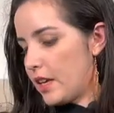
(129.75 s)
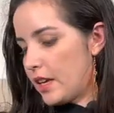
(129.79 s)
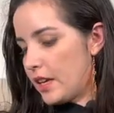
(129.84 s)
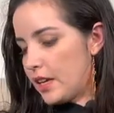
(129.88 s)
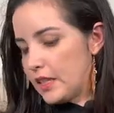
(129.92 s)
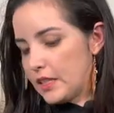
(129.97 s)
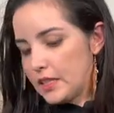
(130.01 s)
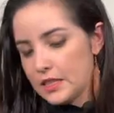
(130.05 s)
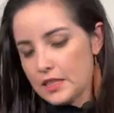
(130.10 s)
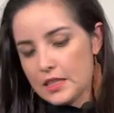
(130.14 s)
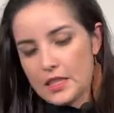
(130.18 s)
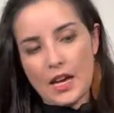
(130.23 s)

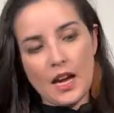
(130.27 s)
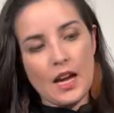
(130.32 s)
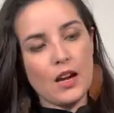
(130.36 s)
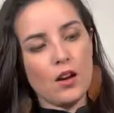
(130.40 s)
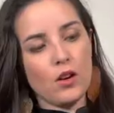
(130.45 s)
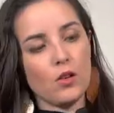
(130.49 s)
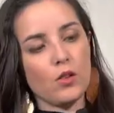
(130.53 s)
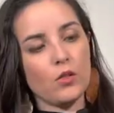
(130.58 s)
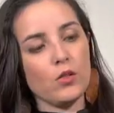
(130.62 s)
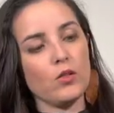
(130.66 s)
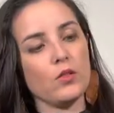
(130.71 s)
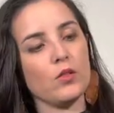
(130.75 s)
And
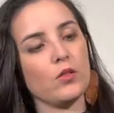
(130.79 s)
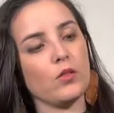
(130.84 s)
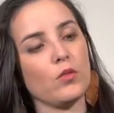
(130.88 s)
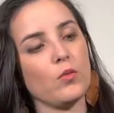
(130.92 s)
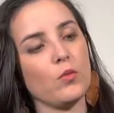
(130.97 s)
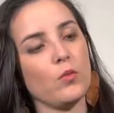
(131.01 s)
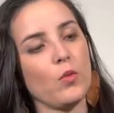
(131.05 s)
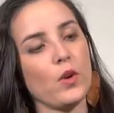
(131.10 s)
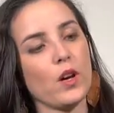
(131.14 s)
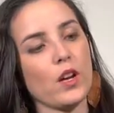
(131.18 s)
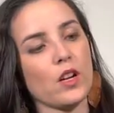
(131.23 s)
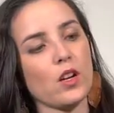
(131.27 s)
now
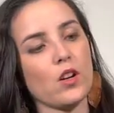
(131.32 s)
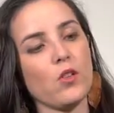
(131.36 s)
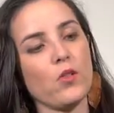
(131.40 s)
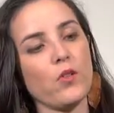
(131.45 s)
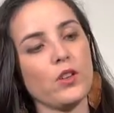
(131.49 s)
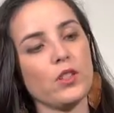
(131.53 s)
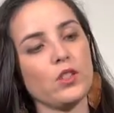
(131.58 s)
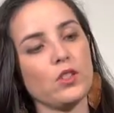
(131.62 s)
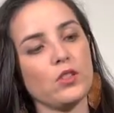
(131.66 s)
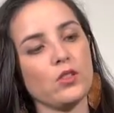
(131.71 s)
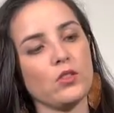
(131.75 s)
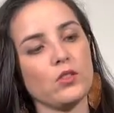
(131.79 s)
what I'm
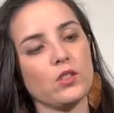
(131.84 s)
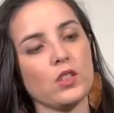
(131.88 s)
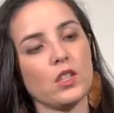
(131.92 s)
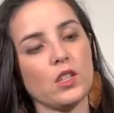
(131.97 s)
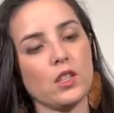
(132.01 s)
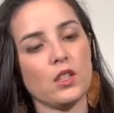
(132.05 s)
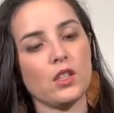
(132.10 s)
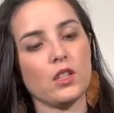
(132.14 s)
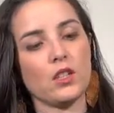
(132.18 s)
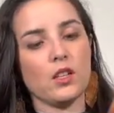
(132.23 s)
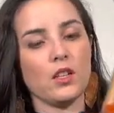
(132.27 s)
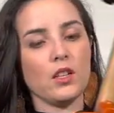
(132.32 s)
going to
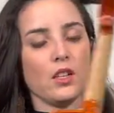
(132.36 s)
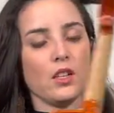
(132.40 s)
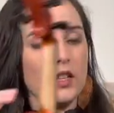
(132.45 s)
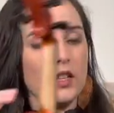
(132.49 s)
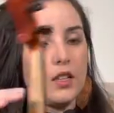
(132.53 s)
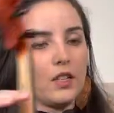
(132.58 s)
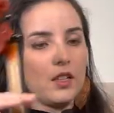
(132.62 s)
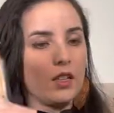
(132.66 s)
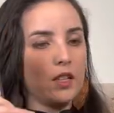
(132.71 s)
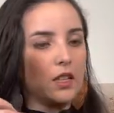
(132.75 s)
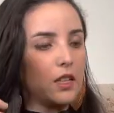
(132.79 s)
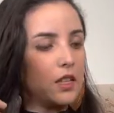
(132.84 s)
need
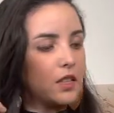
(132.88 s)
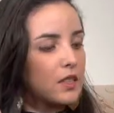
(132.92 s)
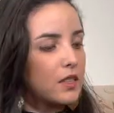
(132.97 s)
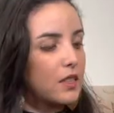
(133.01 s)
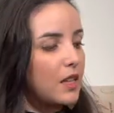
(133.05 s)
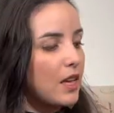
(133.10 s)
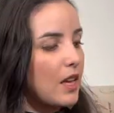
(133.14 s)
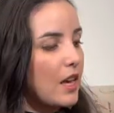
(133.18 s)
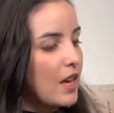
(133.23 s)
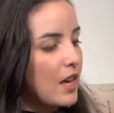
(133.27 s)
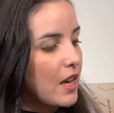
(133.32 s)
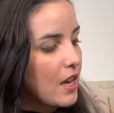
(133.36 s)
is
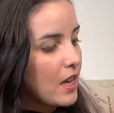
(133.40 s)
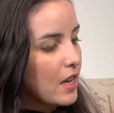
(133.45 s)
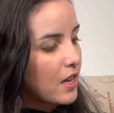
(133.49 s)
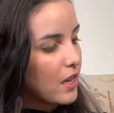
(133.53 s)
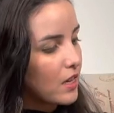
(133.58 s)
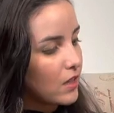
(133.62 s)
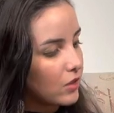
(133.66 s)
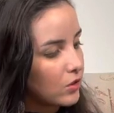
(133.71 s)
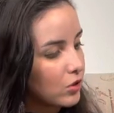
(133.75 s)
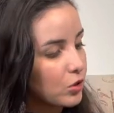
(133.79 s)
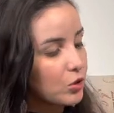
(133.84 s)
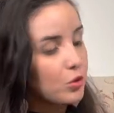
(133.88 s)

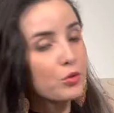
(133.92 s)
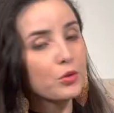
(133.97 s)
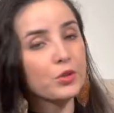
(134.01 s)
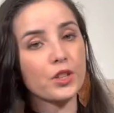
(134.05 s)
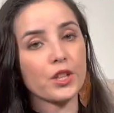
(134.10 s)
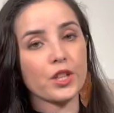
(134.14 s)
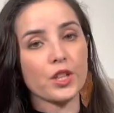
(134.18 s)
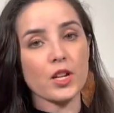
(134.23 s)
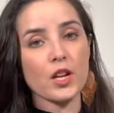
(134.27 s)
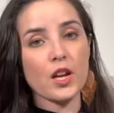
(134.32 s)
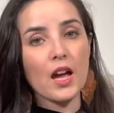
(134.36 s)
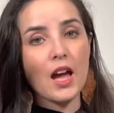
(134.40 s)
a
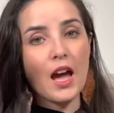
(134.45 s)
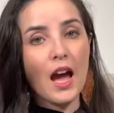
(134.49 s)
tuner.